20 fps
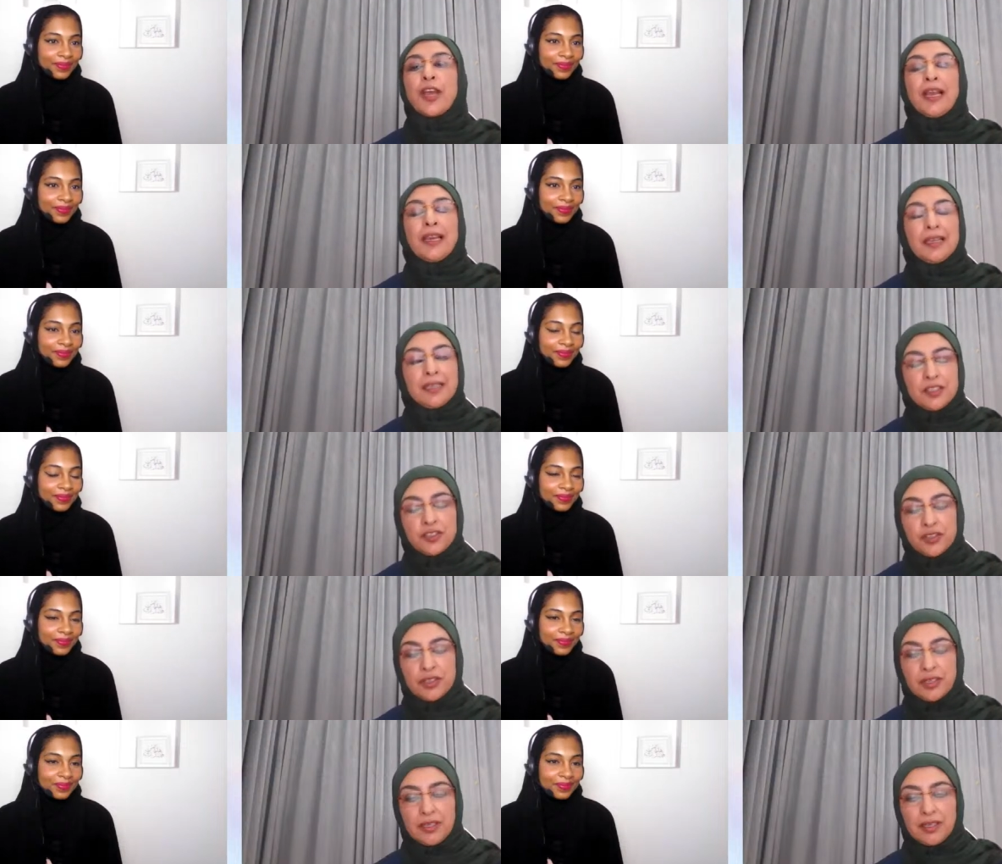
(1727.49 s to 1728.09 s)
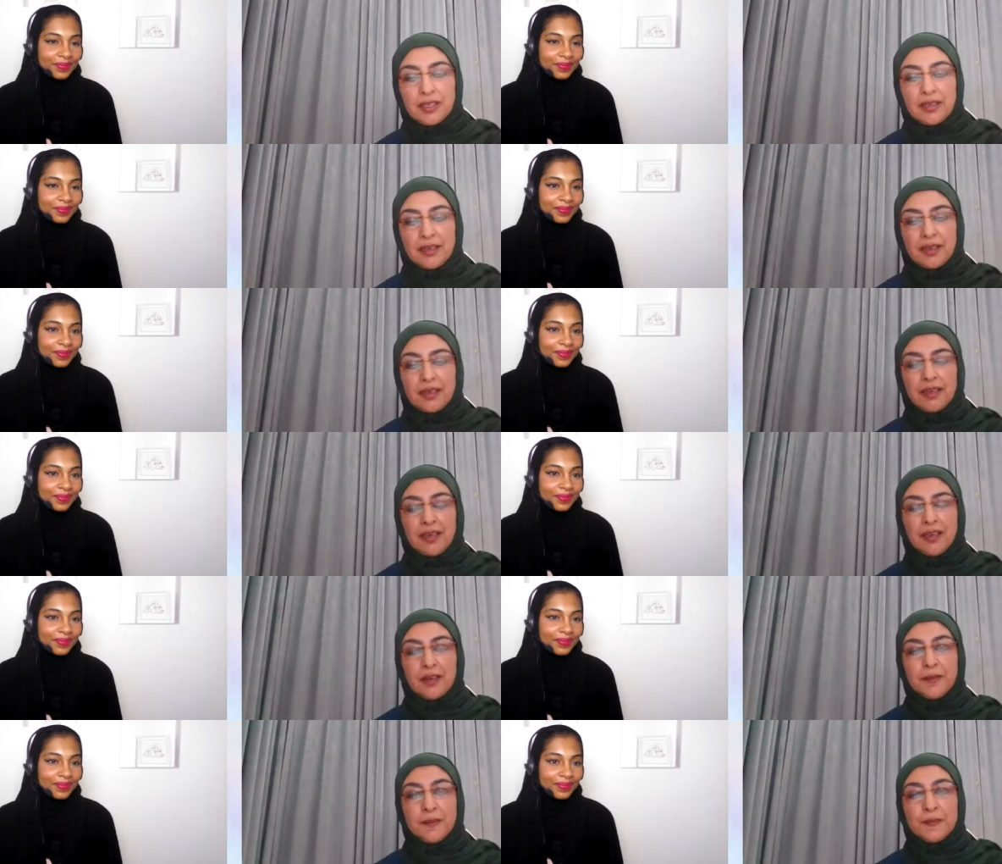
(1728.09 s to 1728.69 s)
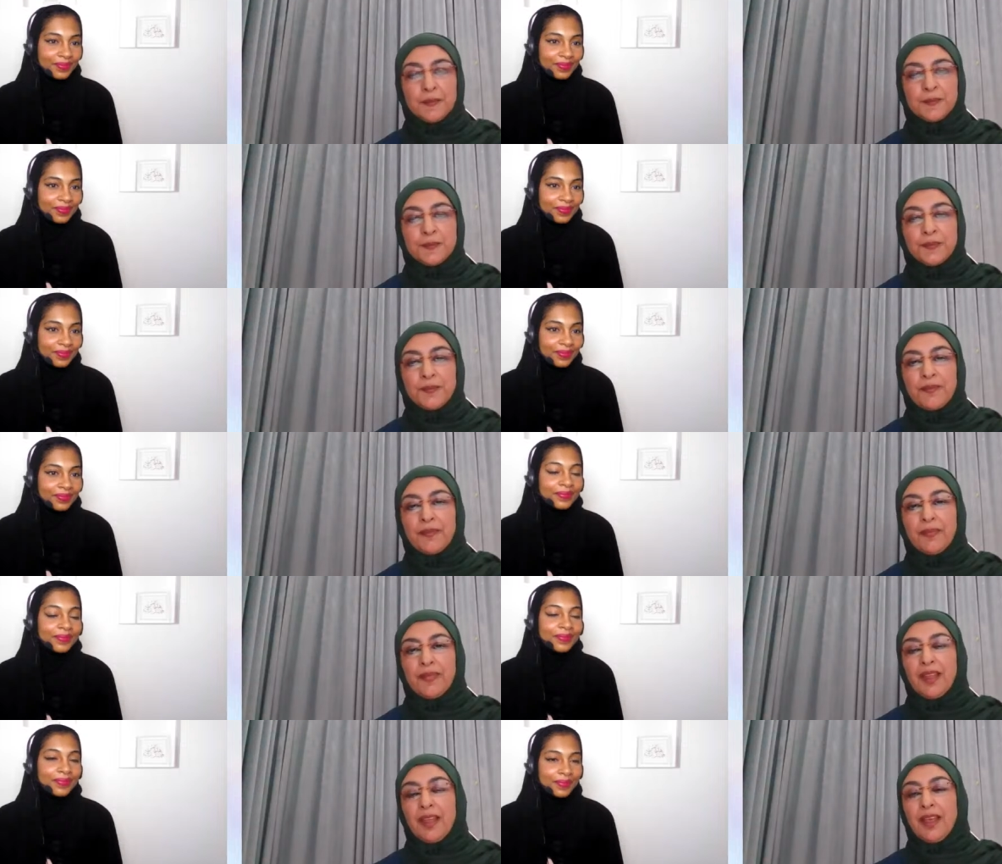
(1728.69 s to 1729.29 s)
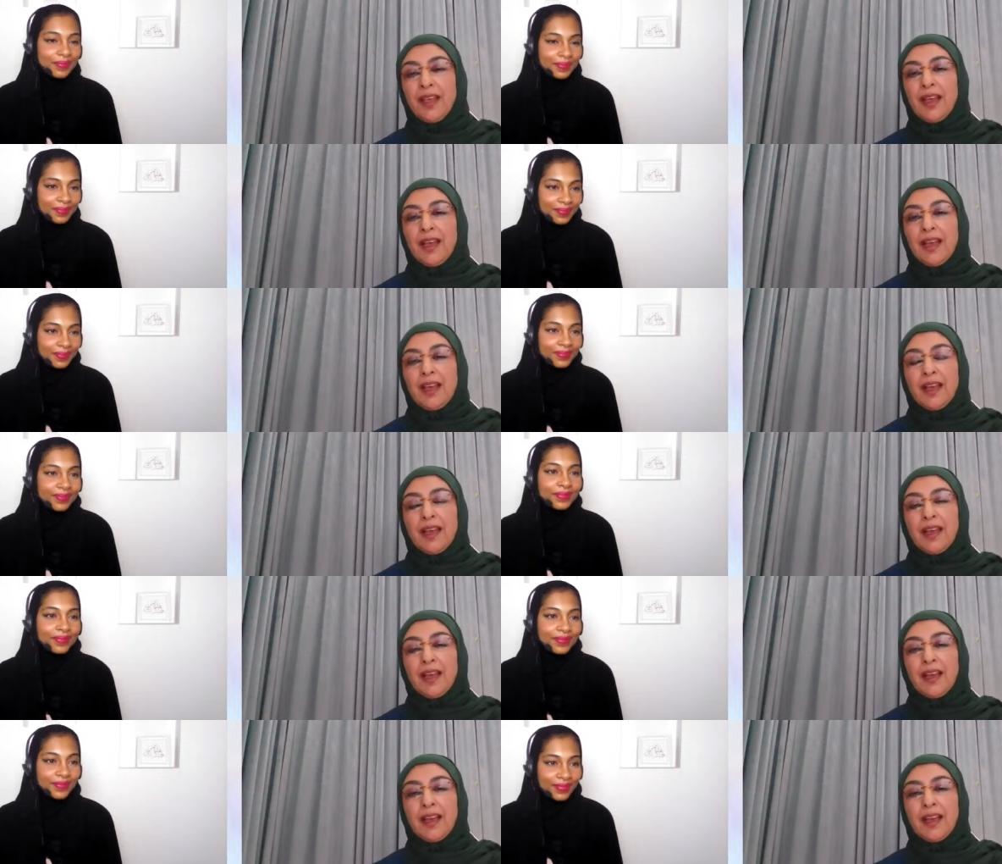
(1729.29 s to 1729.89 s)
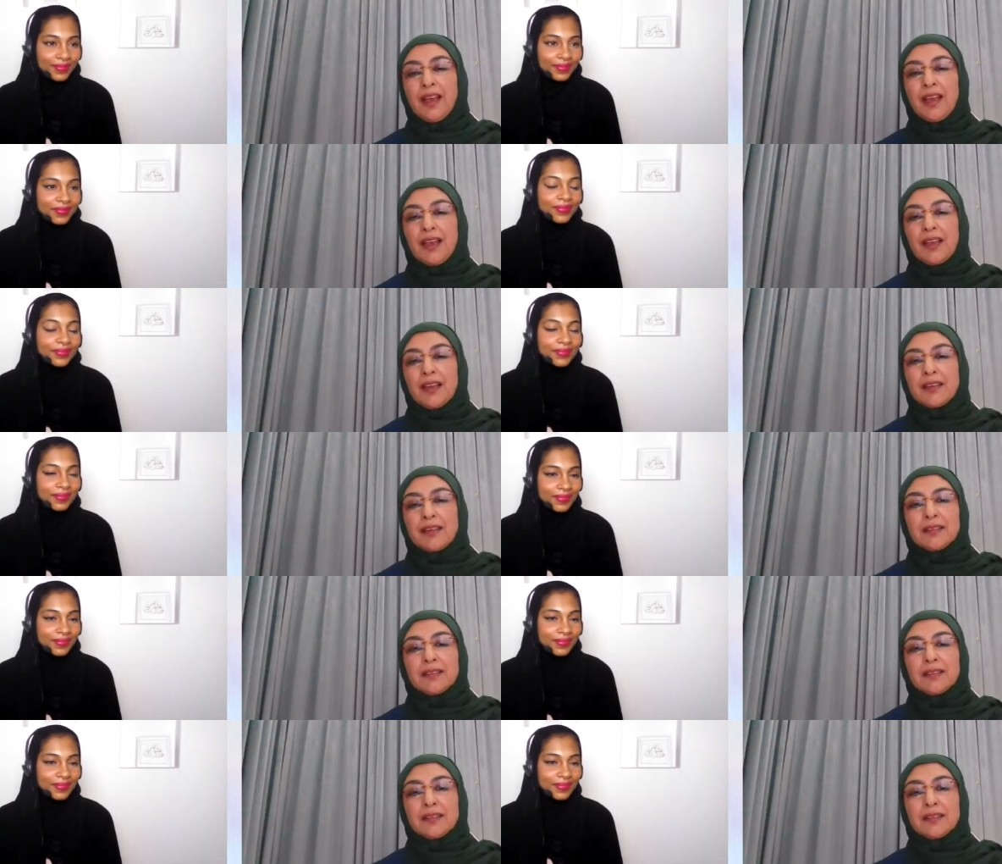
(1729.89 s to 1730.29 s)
Speaker 1: uh, challenging. Yeah. Uh,